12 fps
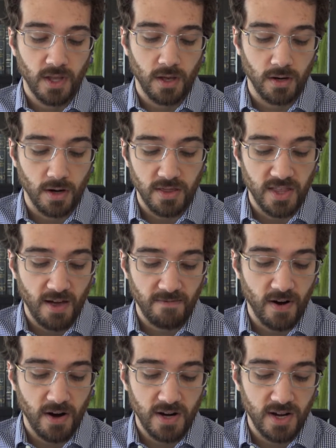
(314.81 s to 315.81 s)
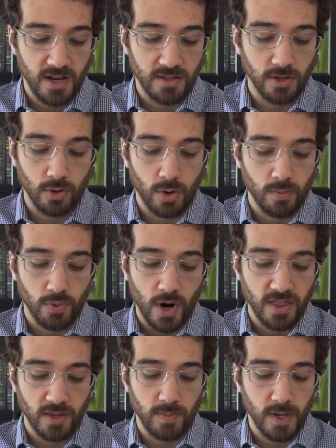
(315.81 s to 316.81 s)
And on that very day the Lord
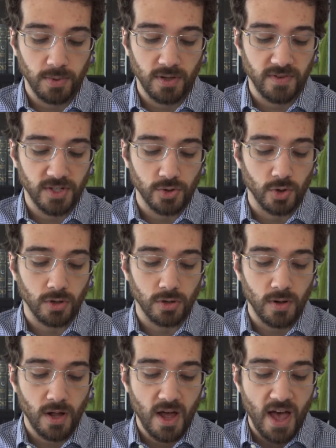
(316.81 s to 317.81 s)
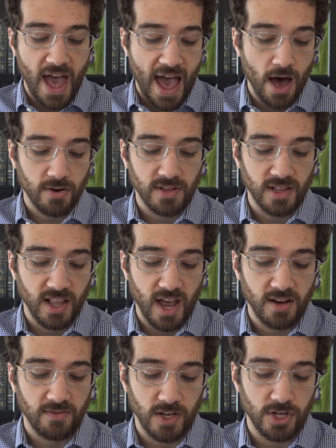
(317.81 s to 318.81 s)
brought the people of Israel out of the
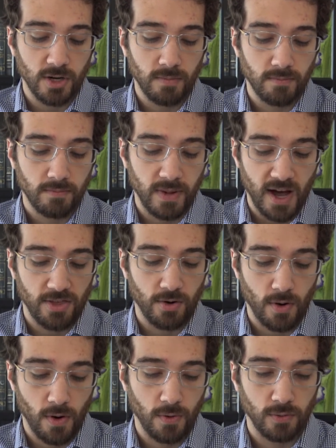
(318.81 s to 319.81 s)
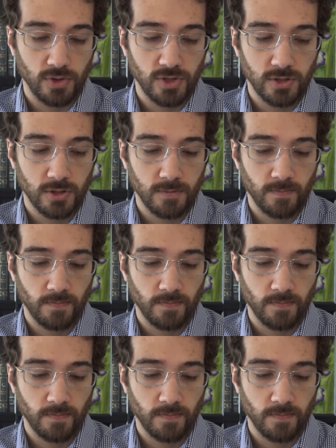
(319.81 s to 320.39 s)
land of Egypt by their hosts.